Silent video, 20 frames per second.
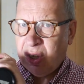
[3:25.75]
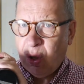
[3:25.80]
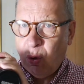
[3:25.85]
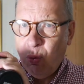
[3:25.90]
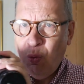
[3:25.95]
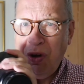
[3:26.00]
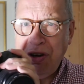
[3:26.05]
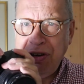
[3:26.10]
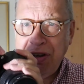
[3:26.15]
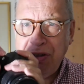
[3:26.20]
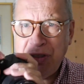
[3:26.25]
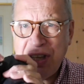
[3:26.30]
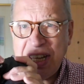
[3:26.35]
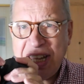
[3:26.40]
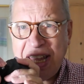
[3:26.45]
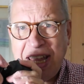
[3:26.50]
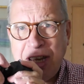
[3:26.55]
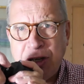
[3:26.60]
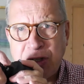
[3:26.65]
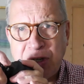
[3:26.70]
One of
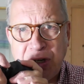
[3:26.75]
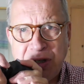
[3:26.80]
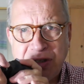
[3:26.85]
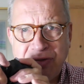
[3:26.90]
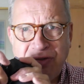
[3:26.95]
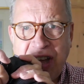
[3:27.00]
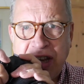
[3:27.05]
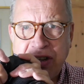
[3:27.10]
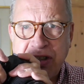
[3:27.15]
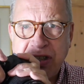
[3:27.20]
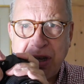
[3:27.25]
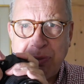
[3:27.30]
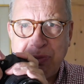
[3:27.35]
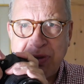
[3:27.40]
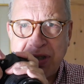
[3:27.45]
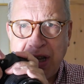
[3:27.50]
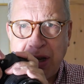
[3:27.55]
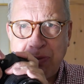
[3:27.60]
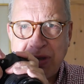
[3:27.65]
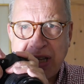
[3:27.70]
the issues that
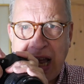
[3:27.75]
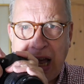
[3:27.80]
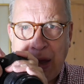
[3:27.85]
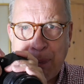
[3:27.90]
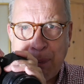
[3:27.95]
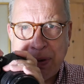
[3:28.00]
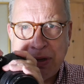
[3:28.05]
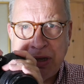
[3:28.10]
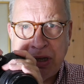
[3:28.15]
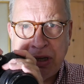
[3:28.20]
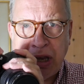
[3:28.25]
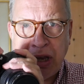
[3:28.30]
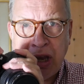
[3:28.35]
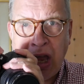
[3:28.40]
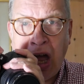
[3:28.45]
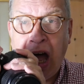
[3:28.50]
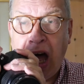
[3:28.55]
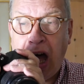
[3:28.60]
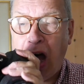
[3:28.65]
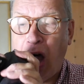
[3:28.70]
sometimes happen
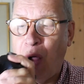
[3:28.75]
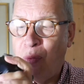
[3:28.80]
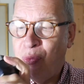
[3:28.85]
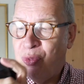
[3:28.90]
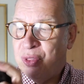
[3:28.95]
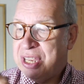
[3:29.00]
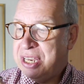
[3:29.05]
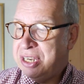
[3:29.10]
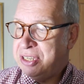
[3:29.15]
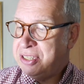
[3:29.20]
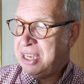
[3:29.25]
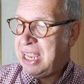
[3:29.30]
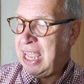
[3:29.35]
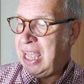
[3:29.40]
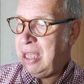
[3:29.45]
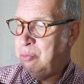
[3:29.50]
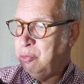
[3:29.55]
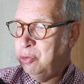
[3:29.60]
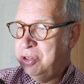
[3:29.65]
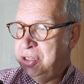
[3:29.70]
on these
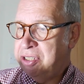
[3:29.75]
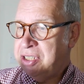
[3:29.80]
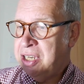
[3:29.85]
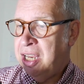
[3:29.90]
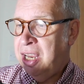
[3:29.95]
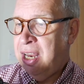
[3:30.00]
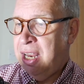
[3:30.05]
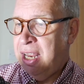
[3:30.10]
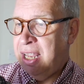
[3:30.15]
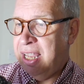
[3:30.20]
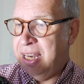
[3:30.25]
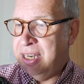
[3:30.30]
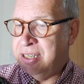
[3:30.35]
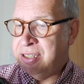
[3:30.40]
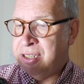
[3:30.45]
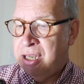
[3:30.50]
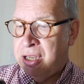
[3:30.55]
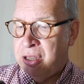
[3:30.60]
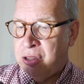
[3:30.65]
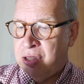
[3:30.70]
cameras
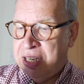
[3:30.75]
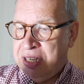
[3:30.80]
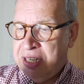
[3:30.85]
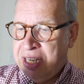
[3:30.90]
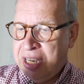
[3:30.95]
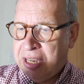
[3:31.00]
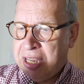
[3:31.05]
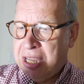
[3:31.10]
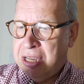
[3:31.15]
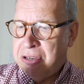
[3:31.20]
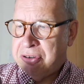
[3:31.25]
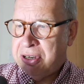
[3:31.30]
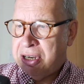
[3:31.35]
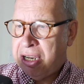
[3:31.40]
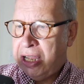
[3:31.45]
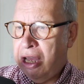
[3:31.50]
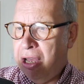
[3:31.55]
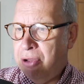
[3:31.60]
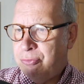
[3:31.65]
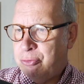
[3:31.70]
is the Nikon
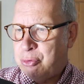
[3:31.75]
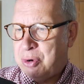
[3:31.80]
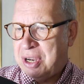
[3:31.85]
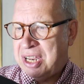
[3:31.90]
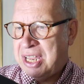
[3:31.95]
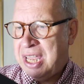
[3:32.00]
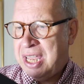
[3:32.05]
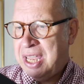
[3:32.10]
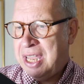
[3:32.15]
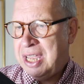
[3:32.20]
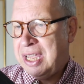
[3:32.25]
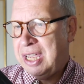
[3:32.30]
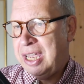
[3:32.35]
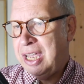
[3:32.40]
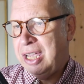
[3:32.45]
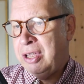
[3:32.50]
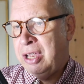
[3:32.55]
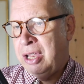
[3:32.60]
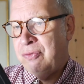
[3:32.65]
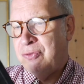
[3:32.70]
covering
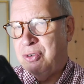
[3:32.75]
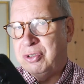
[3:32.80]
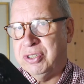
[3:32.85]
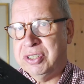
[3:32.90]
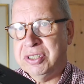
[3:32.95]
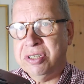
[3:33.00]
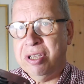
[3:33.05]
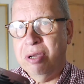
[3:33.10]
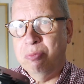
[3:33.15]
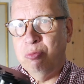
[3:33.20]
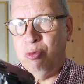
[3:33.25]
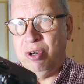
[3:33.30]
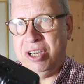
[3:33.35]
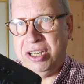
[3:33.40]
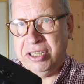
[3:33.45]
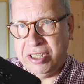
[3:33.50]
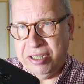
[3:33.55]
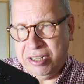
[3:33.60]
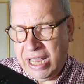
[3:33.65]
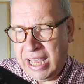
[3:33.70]
here for some
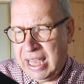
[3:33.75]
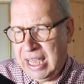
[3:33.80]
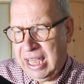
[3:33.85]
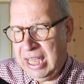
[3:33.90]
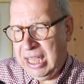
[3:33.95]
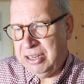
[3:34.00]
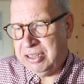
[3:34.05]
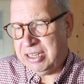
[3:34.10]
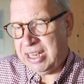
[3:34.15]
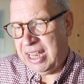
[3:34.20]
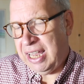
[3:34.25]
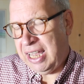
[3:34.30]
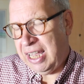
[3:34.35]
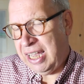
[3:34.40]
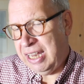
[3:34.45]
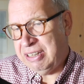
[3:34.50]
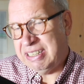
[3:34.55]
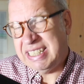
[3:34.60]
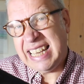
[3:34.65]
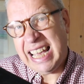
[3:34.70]
reason had
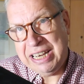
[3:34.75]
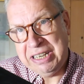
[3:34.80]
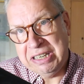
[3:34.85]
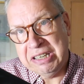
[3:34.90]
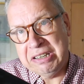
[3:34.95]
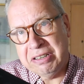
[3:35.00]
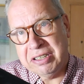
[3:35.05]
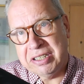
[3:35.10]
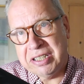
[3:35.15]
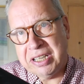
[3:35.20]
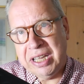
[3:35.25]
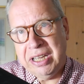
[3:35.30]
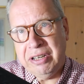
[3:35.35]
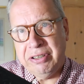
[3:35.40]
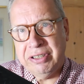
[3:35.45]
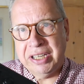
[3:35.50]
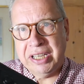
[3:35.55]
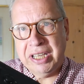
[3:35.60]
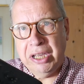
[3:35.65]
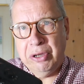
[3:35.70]
a tendency
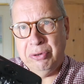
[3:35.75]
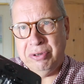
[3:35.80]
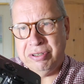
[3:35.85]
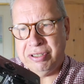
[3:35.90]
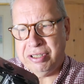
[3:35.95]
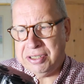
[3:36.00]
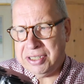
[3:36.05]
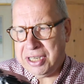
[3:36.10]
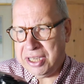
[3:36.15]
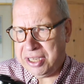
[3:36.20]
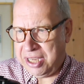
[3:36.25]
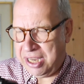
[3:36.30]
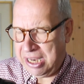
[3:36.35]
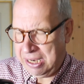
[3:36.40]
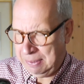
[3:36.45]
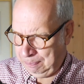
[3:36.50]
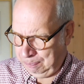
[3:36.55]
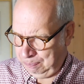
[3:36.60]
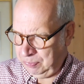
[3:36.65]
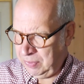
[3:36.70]
to go
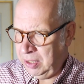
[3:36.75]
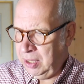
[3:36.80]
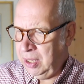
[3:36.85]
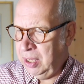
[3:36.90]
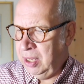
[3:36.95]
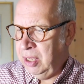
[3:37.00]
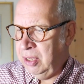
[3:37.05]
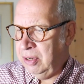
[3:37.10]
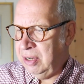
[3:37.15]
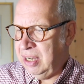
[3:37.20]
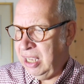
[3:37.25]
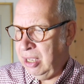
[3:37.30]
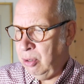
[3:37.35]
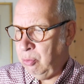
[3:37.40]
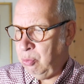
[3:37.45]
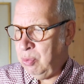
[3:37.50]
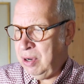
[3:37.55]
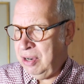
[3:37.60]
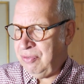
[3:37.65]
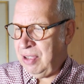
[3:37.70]
sticky.
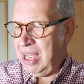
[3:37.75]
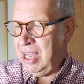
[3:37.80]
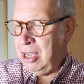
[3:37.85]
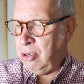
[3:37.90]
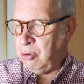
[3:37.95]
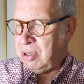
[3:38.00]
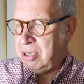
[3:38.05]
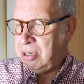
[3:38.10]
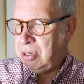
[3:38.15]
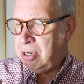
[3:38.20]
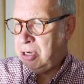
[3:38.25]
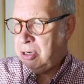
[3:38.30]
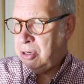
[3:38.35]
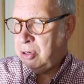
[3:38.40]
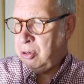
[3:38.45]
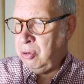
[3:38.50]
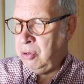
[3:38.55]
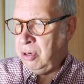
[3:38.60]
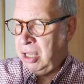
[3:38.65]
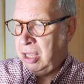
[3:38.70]
Now with
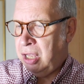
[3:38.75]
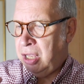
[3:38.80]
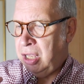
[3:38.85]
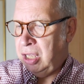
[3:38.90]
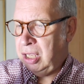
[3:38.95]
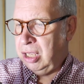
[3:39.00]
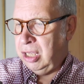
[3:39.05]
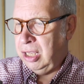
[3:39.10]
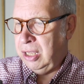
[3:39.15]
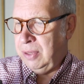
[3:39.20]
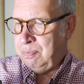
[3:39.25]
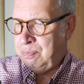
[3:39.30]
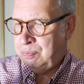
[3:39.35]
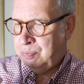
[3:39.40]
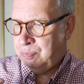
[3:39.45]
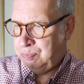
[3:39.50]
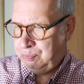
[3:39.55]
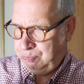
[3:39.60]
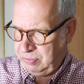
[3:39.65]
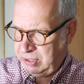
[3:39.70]
alcohol, a
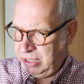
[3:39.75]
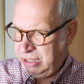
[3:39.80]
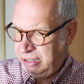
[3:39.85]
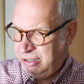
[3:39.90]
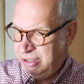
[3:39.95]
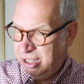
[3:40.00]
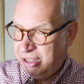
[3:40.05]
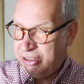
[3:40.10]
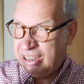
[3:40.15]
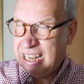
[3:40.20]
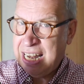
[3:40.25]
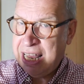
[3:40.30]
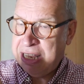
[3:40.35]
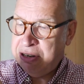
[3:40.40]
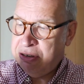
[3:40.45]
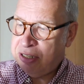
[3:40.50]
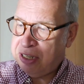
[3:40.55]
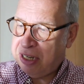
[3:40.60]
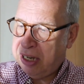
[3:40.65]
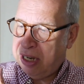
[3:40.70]

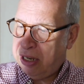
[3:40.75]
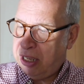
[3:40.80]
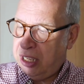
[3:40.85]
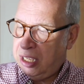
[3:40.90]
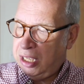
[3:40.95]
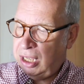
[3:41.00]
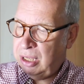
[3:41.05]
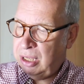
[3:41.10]
cleansing